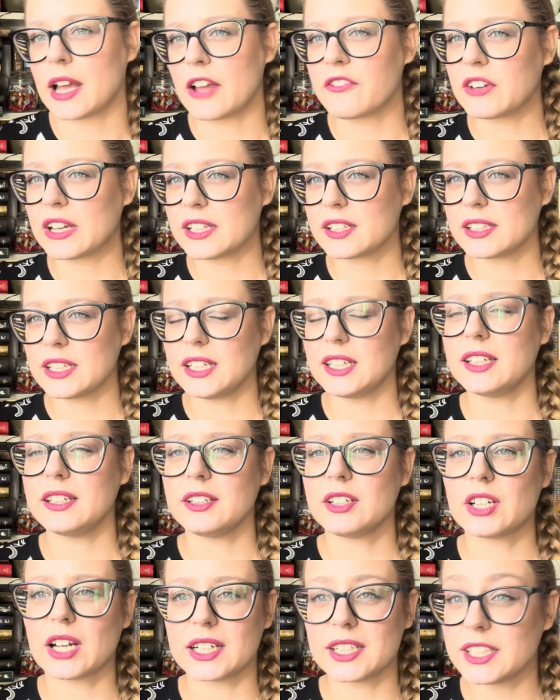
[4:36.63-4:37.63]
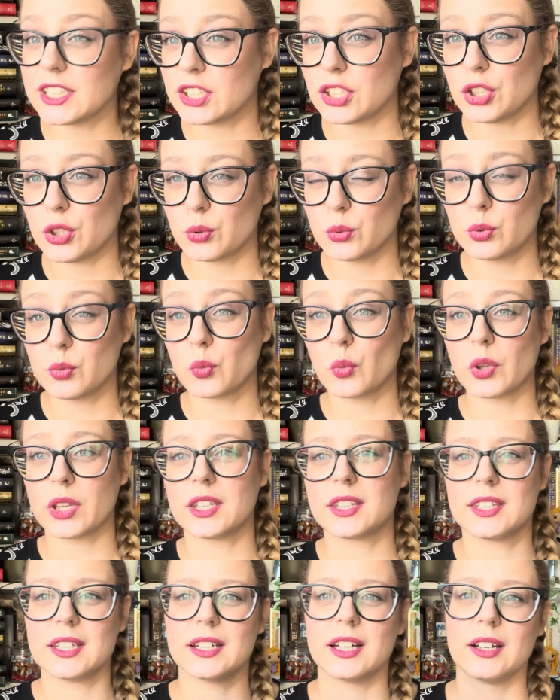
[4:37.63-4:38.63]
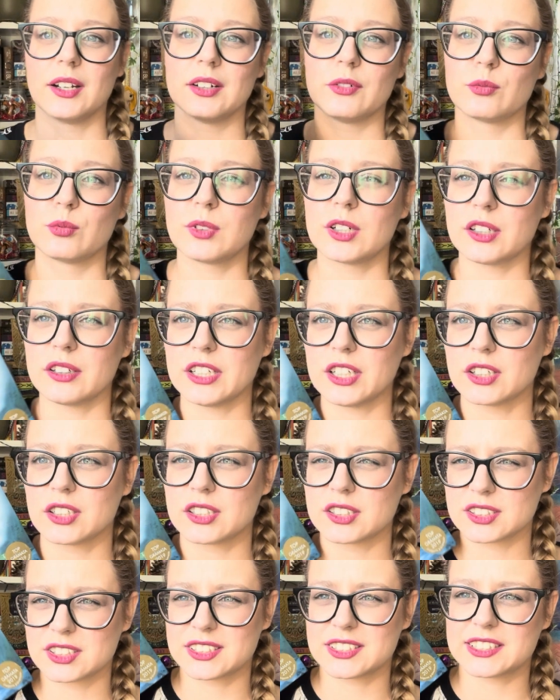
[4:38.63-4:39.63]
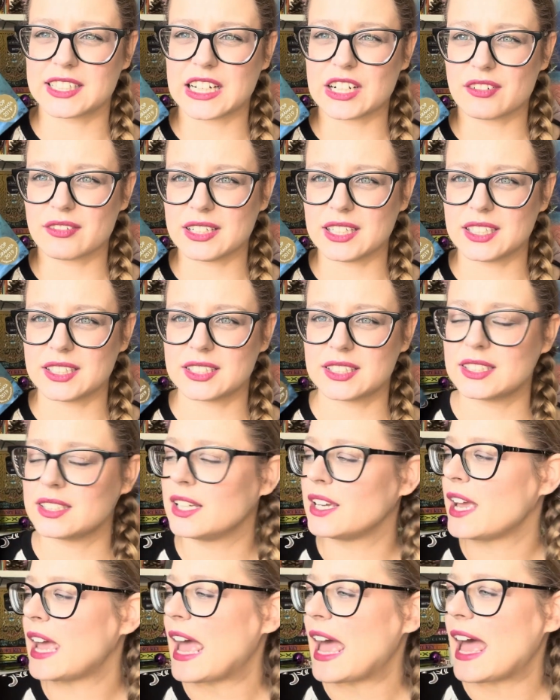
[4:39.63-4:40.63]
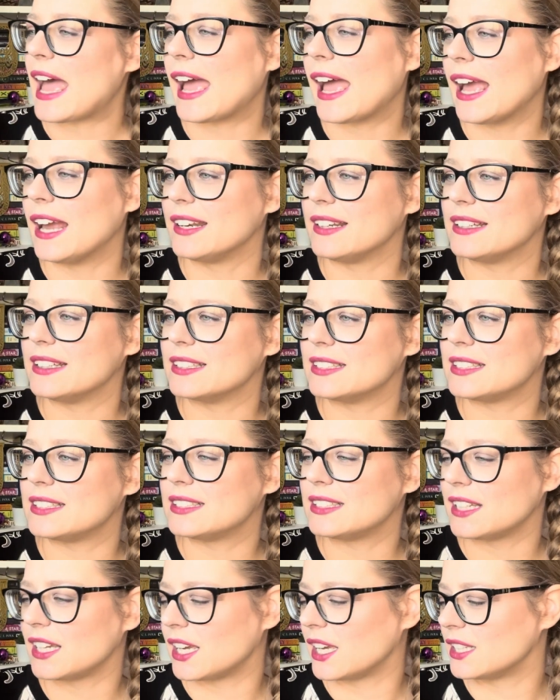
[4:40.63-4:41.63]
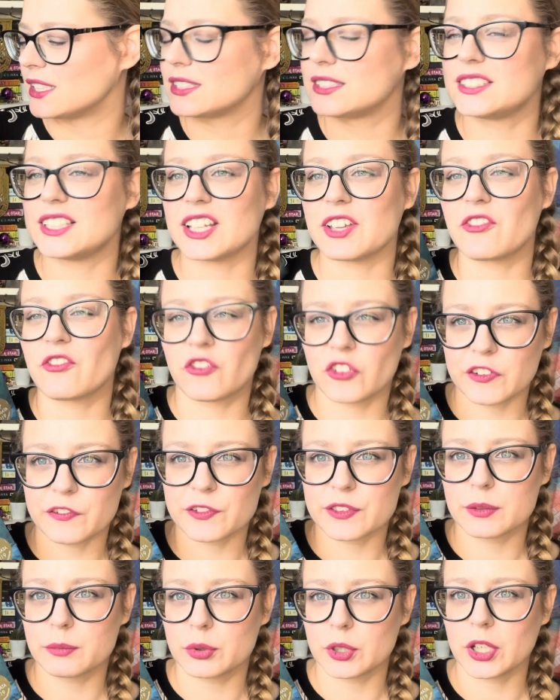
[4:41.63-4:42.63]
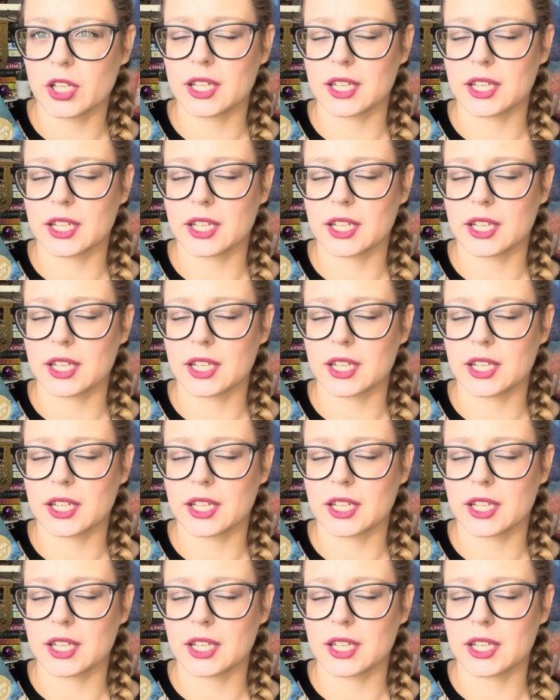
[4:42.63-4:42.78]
I finally continued with the Warriors series, and this is the 5th book